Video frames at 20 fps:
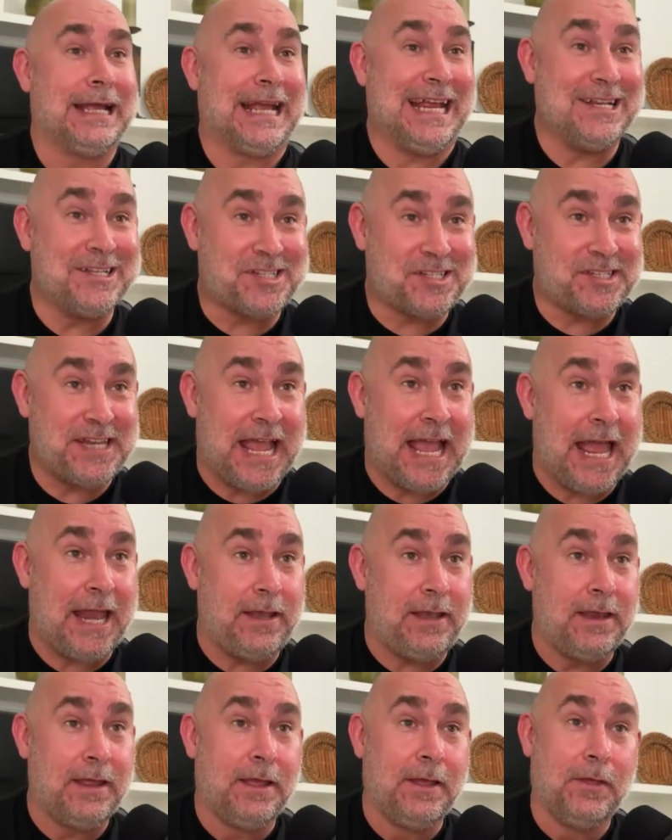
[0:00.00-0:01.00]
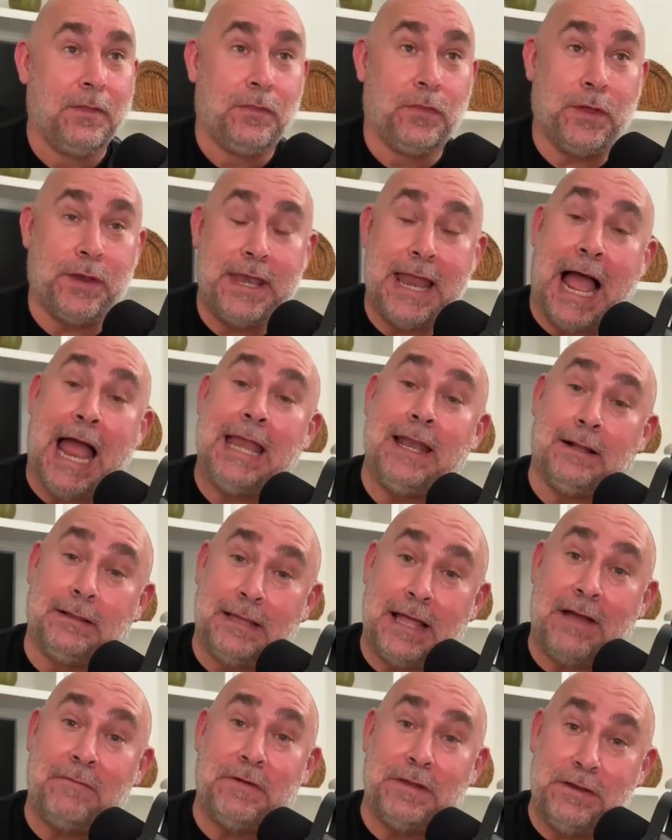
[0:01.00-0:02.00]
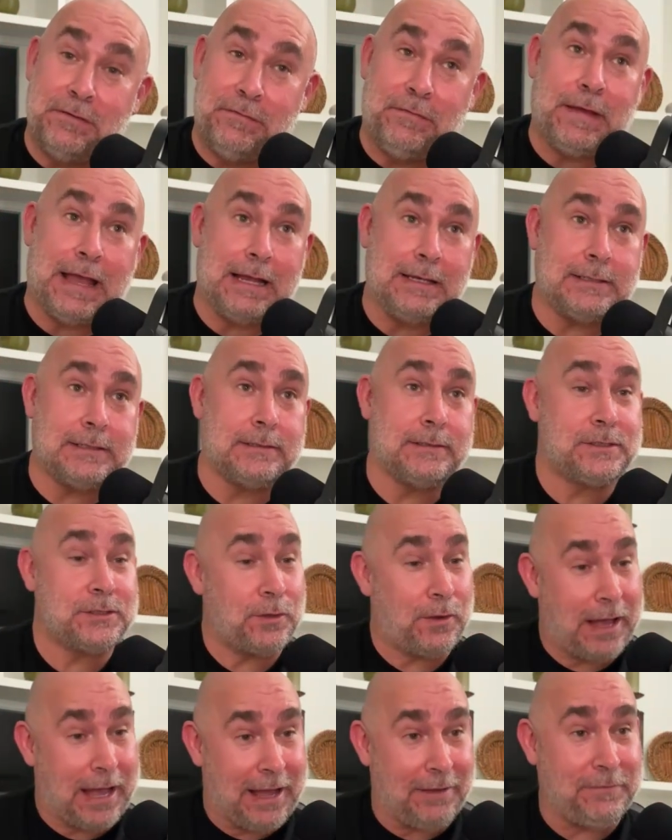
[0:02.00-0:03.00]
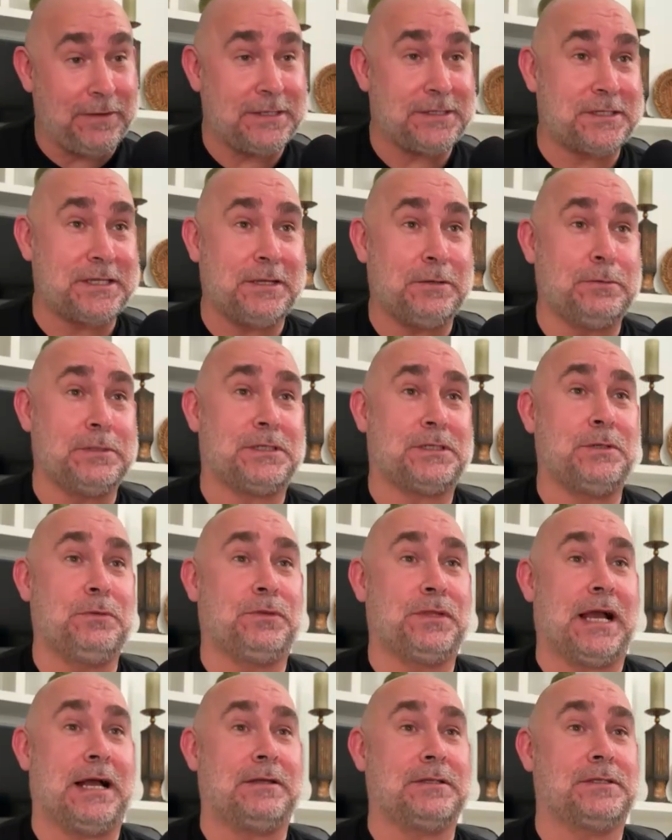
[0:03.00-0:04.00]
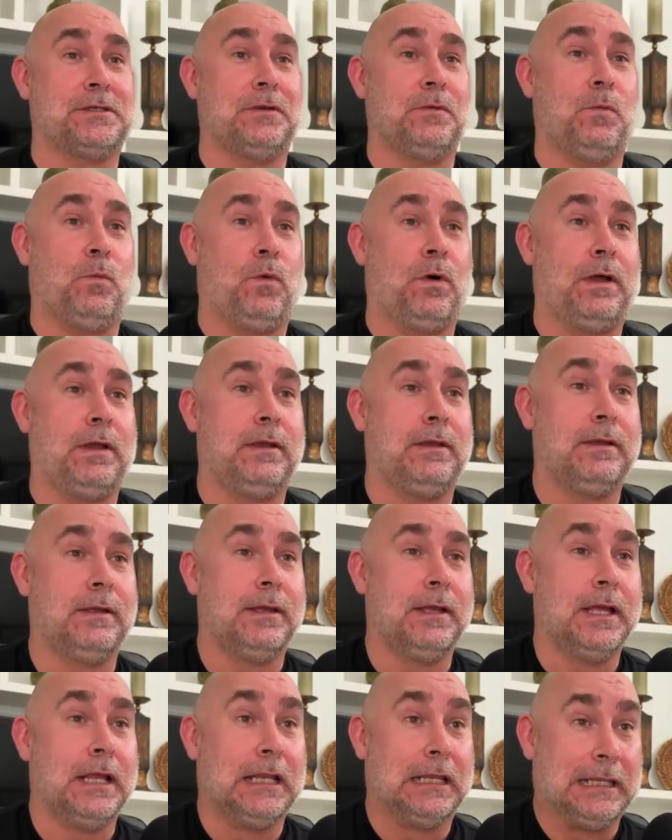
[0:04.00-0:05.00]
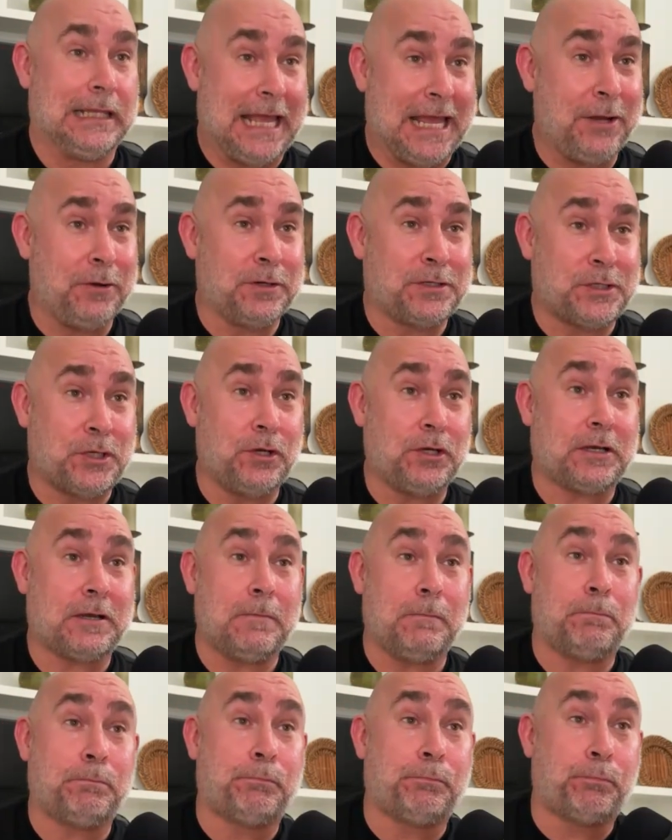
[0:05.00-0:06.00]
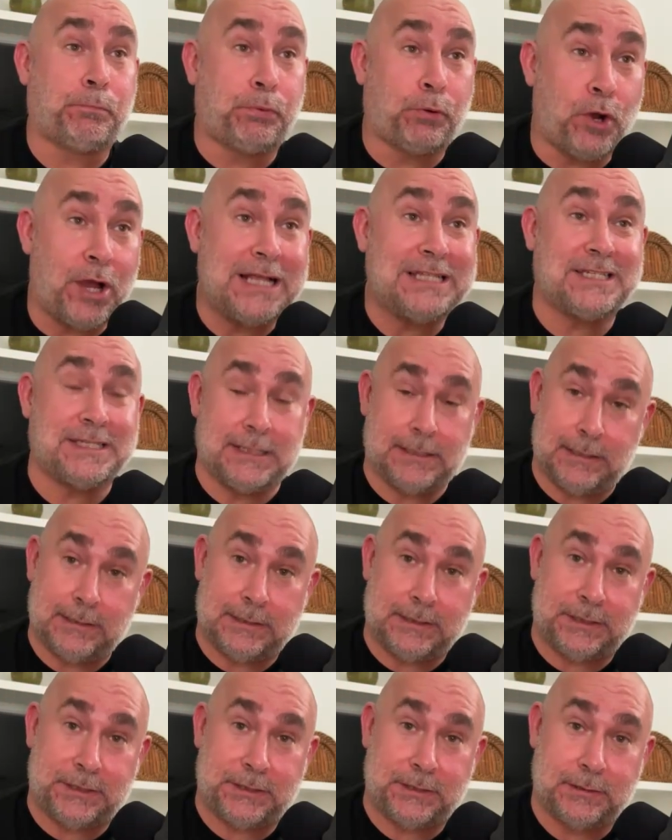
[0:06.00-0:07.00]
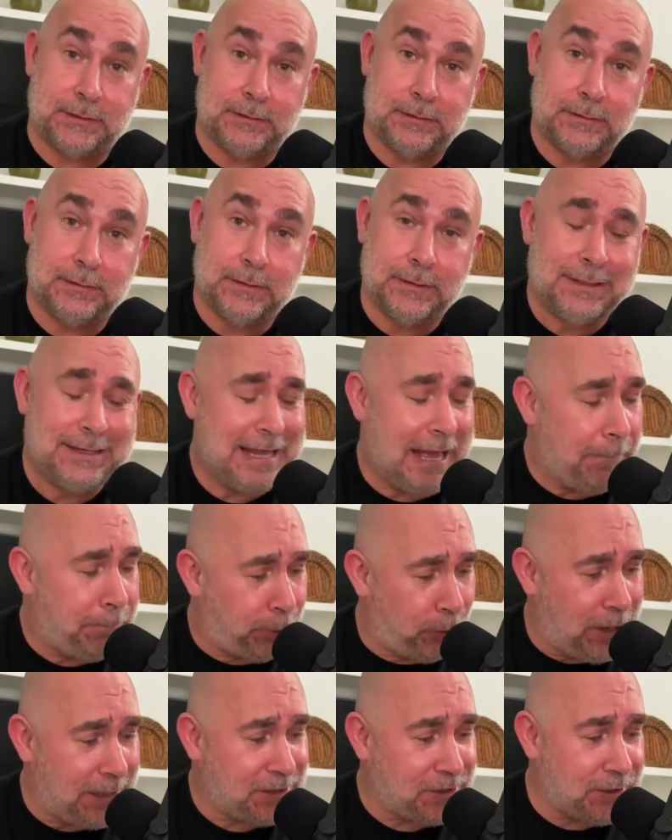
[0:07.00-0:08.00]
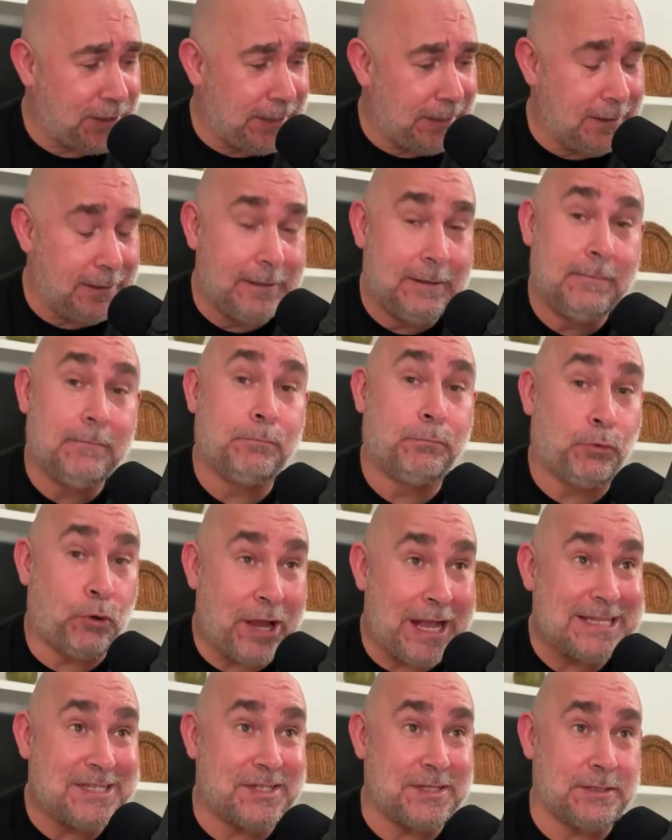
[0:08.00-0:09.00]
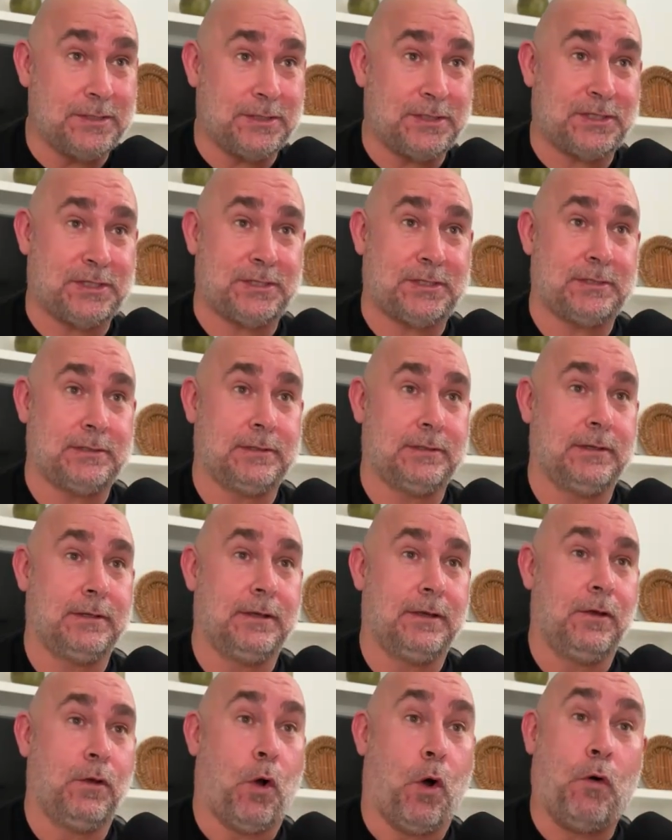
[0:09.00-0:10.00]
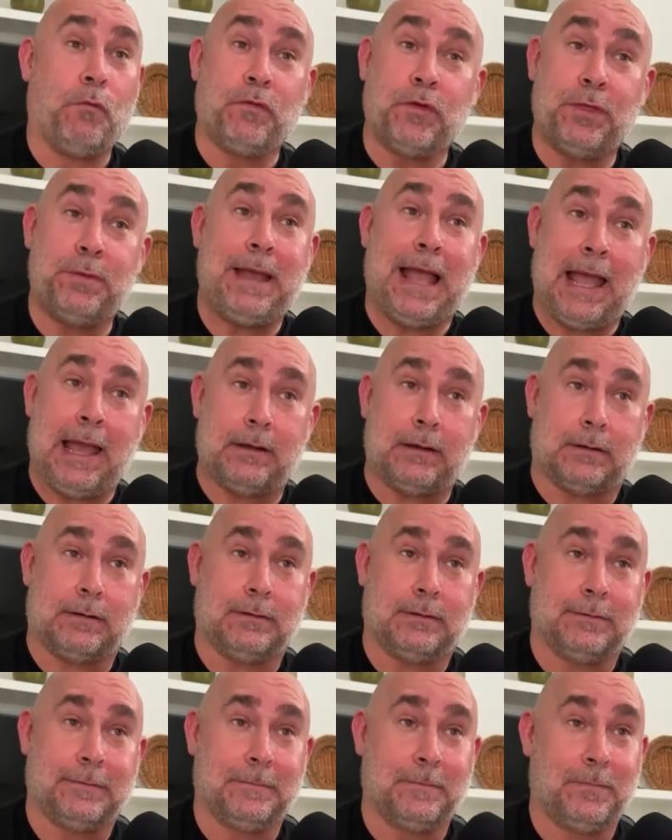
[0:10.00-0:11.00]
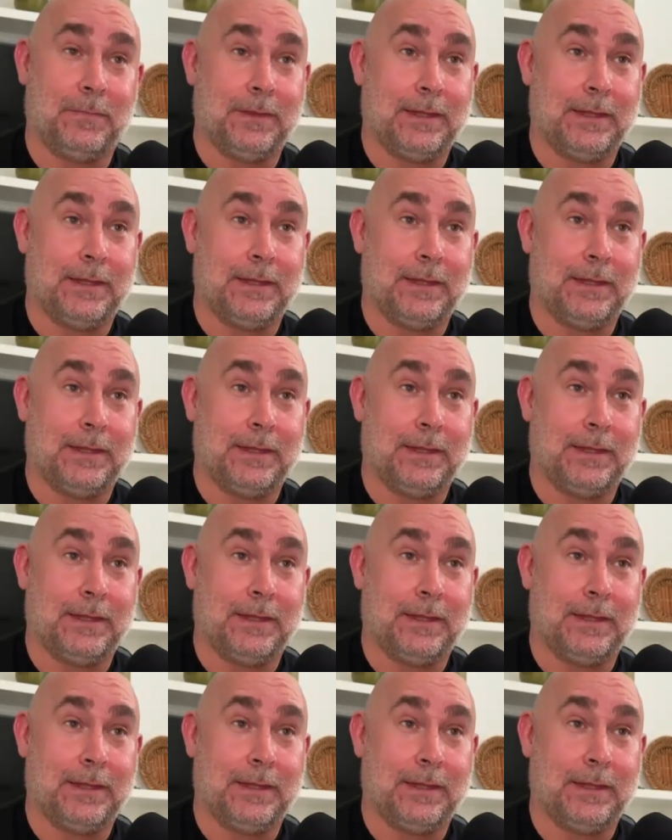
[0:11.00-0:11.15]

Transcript: Instead, the 9 11 event, so obviously it was 2001, later took presence, not precedent, presence over the matter.